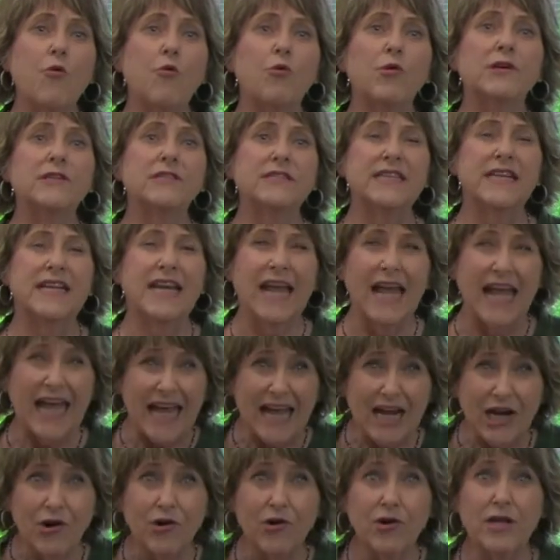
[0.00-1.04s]
was an
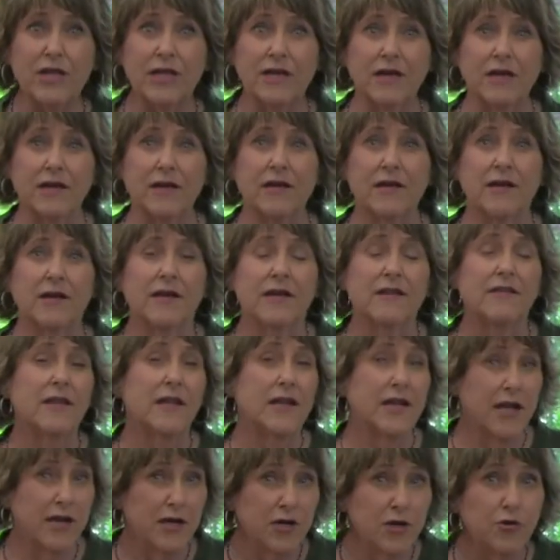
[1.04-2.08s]
area
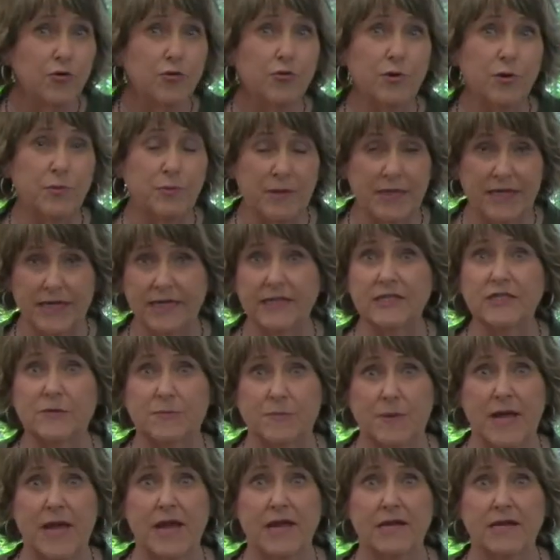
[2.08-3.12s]
that I knew would be
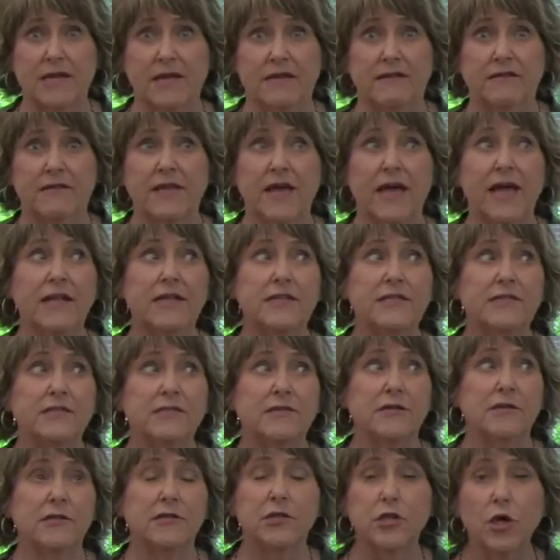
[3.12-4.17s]
expanding.
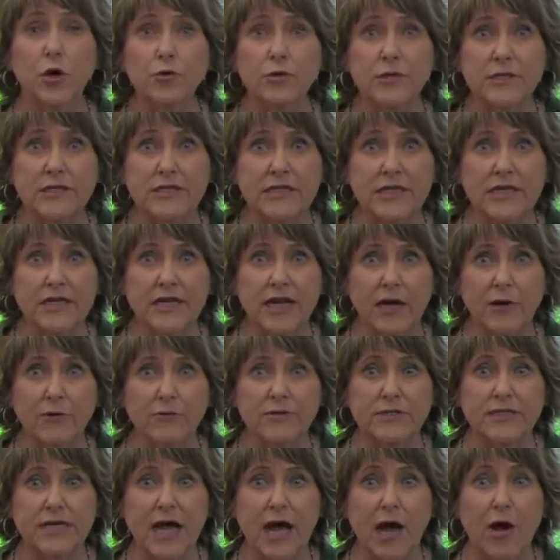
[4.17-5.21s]
That's close to
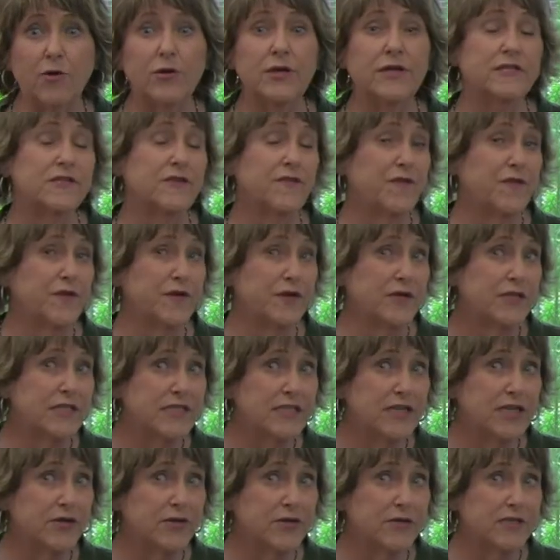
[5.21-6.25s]
downtown, it's a
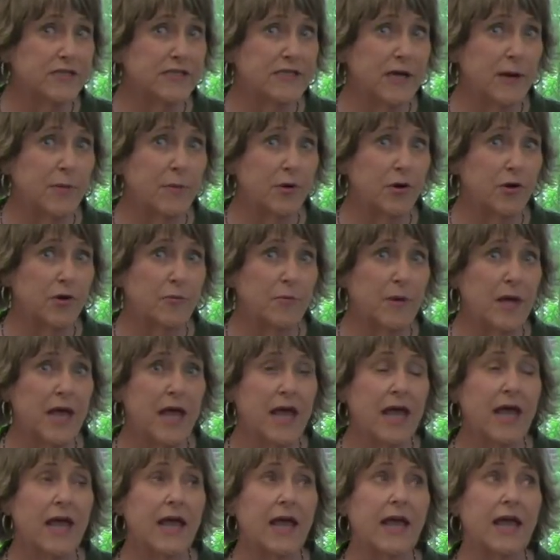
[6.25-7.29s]
first-tier suburb,
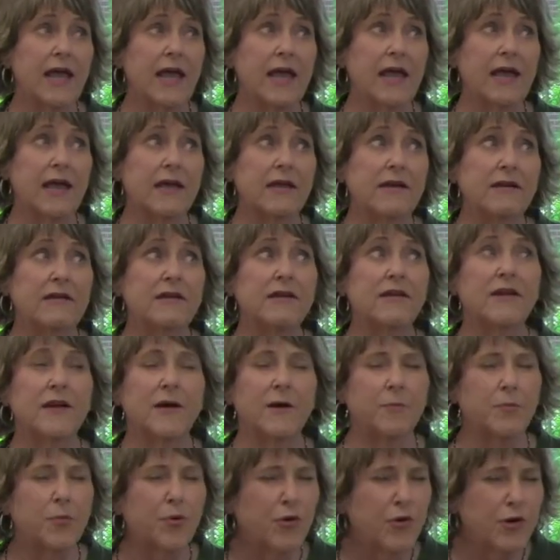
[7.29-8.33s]
and
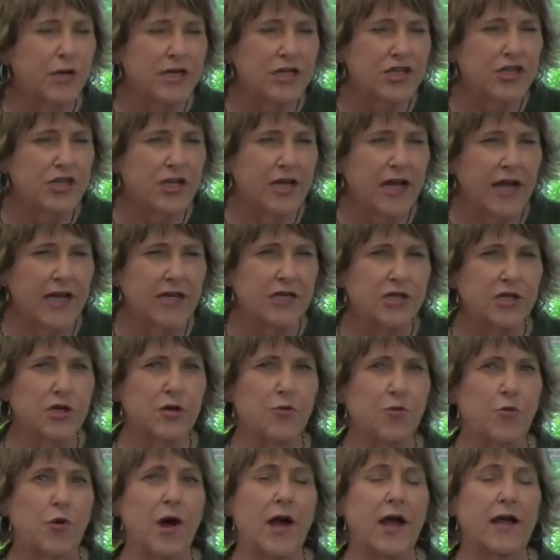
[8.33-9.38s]

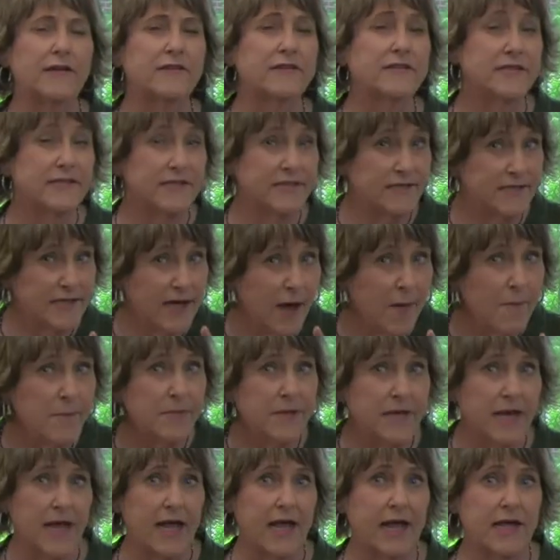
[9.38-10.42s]
appreciation-wise,
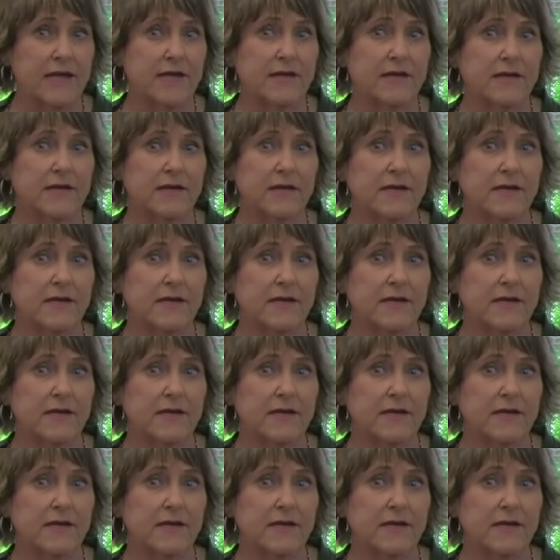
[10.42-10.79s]
someday